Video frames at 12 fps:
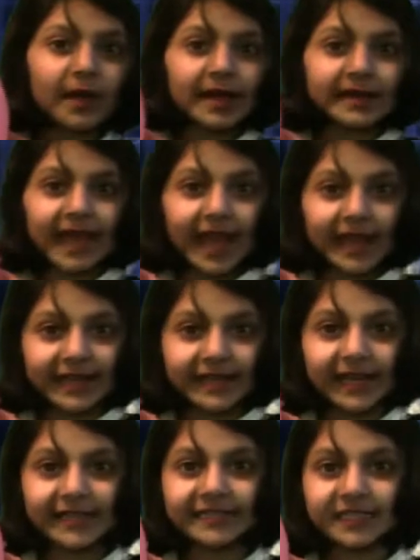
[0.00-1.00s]
again,
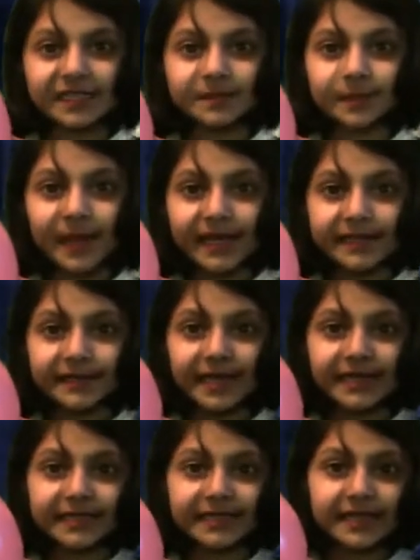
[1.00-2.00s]
it is space
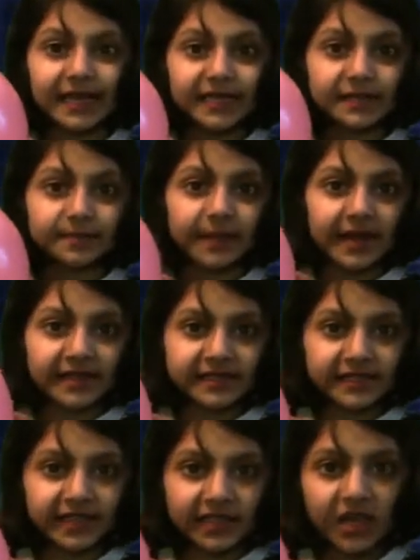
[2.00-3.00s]
that is
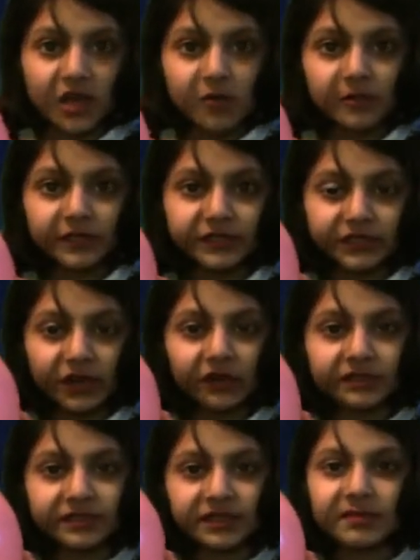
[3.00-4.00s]
expanding, which
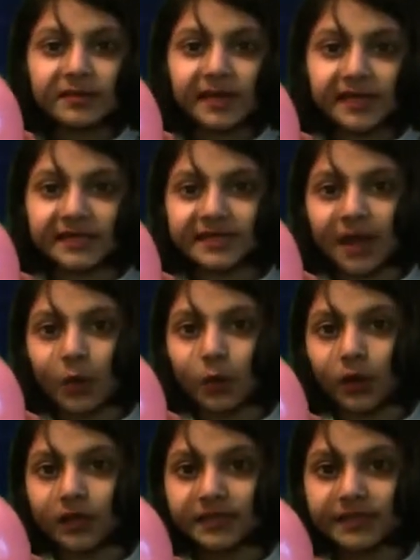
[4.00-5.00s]
also means that
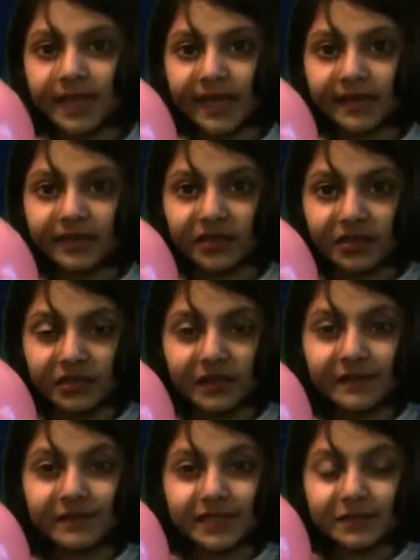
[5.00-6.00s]
one day the
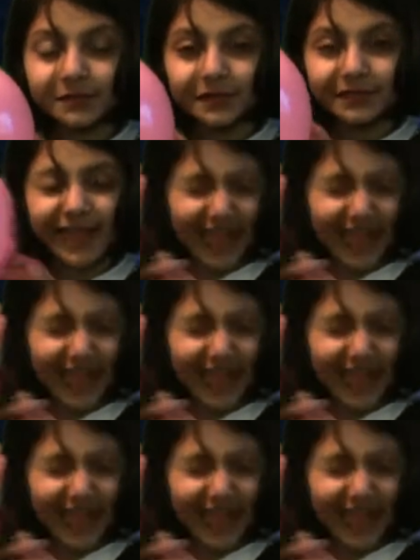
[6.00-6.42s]
universe will